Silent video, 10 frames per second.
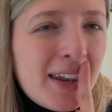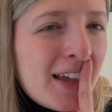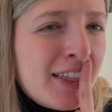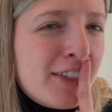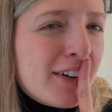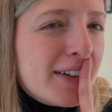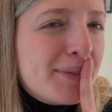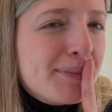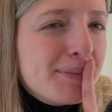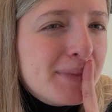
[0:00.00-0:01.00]
I thought,
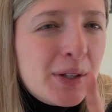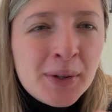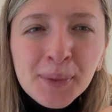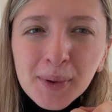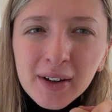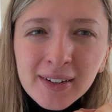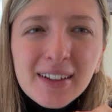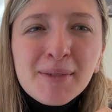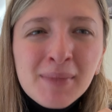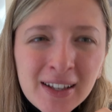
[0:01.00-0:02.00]
you know what?
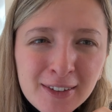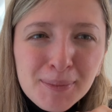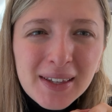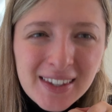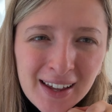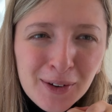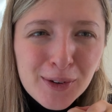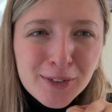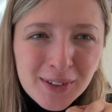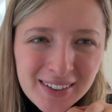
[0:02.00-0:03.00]
It must be that
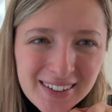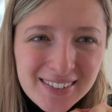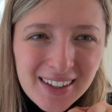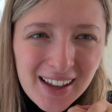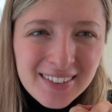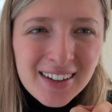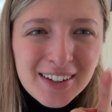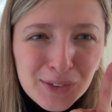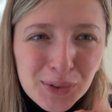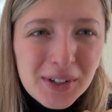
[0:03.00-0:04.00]
also in this case I
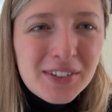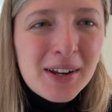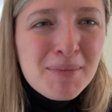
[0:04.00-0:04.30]
need to retrain